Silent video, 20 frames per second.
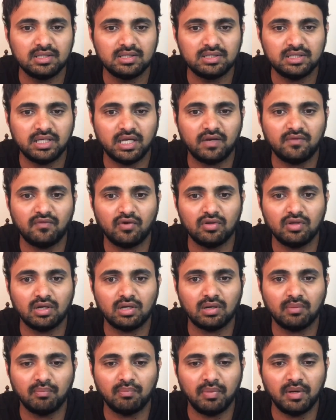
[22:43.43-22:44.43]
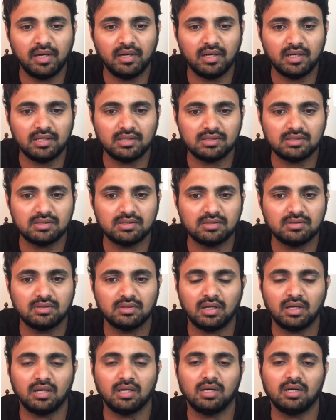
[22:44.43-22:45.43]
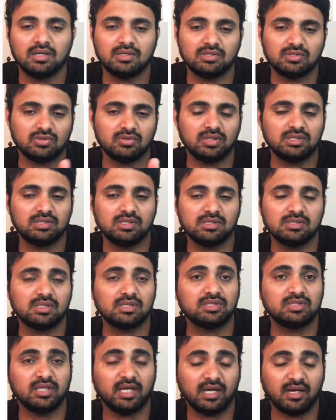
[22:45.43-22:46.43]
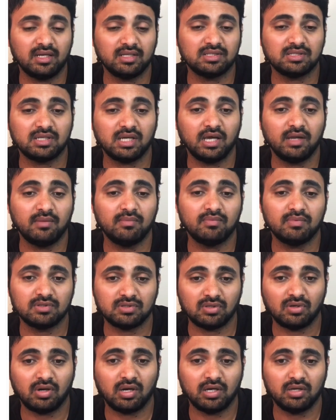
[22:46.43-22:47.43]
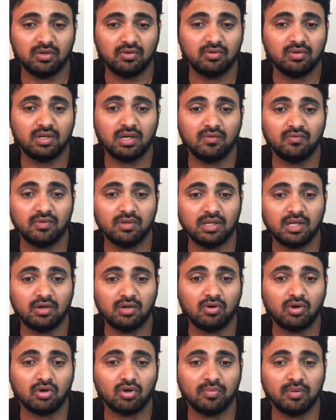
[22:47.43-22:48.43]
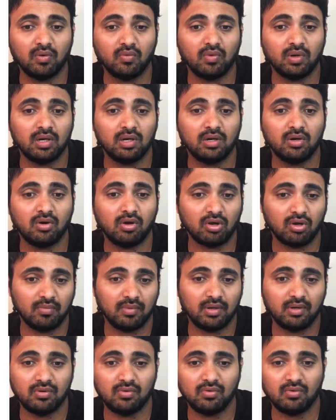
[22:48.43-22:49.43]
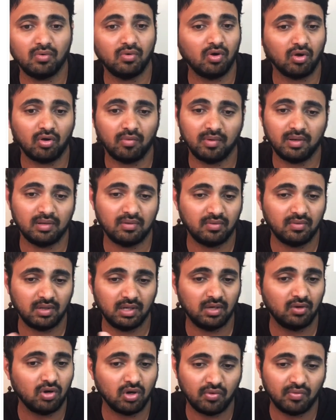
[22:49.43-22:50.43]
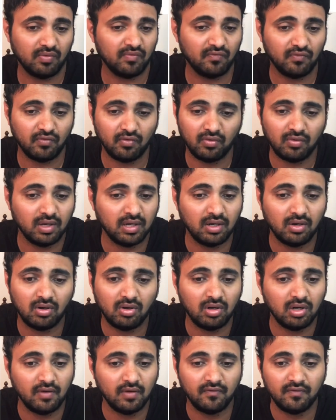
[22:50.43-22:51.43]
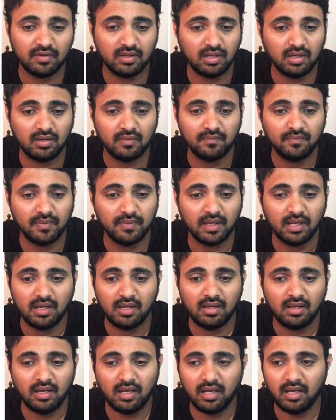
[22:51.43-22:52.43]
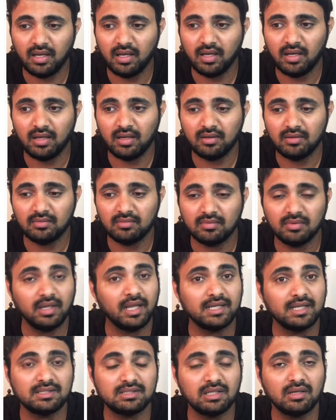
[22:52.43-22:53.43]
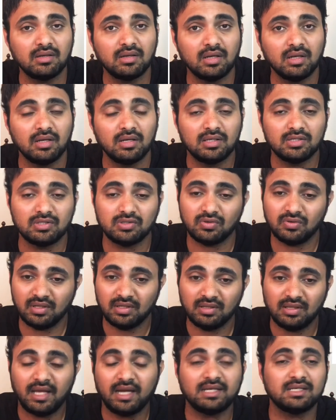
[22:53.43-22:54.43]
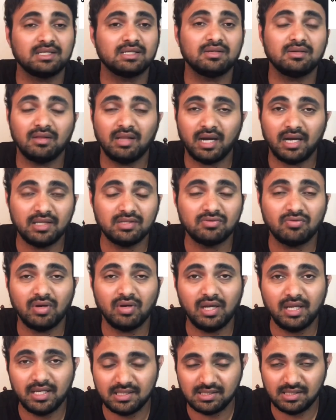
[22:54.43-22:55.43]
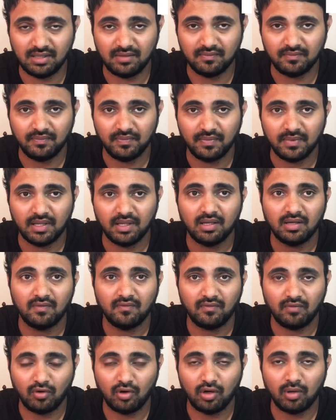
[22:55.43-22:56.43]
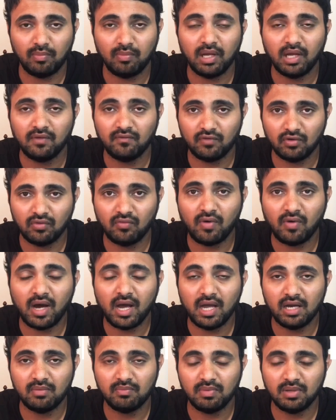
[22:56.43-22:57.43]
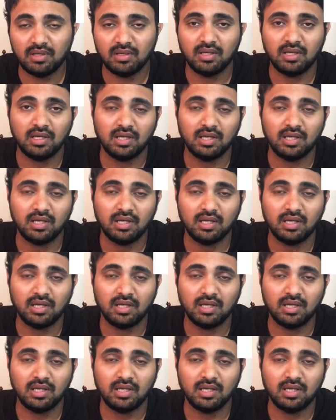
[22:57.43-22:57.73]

check for the completeness. So this is the checklist type. So are you done with the document 1, document 2, document 3, document 4 and all everything, and that's it. So that is really easy for applying for the YNP.